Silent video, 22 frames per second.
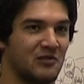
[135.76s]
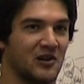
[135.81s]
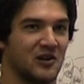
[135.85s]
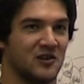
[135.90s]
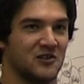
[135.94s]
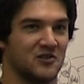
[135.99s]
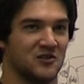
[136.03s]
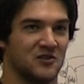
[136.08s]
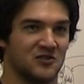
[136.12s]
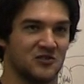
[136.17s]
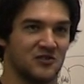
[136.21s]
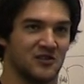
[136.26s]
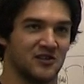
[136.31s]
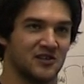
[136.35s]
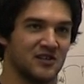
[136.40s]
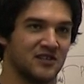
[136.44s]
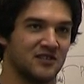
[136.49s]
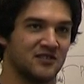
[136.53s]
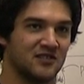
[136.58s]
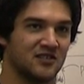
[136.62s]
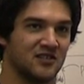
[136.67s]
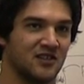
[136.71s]
a user, I
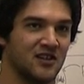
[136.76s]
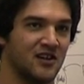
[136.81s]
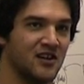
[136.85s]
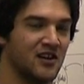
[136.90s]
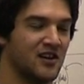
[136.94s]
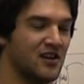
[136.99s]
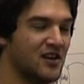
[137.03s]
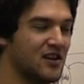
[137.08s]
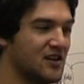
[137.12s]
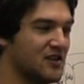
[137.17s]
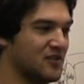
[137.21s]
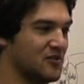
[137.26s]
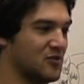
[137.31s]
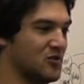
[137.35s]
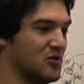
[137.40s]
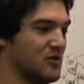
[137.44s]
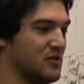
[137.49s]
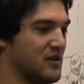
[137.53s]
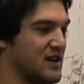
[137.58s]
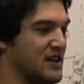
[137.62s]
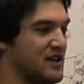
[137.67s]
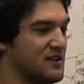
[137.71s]
guess,
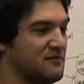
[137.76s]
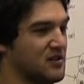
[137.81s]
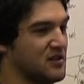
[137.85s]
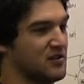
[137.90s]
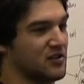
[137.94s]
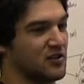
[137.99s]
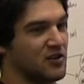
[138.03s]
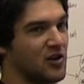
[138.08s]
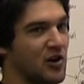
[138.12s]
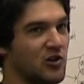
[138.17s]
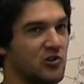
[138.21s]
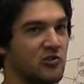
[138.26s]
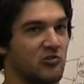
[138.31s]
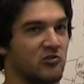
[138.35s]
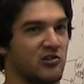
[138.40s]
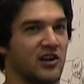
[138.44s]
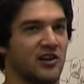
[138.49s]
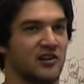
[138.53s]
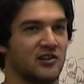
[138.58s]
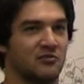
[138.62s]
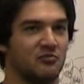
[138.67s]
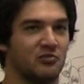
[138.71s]
or even
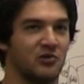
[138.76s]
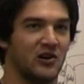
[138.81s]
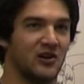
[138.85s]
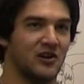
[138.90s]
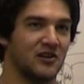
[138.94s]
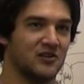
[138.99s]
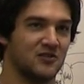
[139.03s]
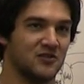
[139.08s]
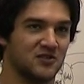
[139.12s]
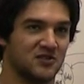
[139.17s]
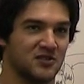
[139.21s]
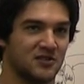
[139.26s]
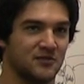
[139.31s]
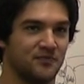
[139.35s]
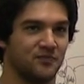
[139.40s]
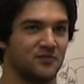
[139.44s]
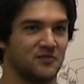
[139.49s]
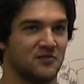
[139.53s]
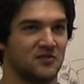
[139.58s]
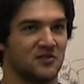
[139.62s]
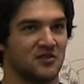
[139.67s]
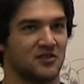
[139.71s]
co-created by a user.
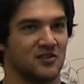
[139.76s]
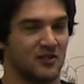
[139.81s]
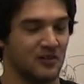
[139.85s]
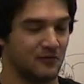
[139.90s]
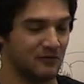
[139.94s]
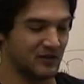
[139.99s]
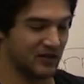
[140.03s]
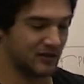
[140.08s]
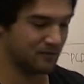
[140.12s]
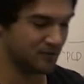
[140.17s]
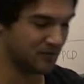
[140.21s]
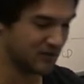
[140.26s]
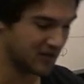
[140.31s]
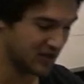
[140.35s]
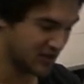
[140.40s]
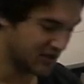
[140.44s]
So I mean,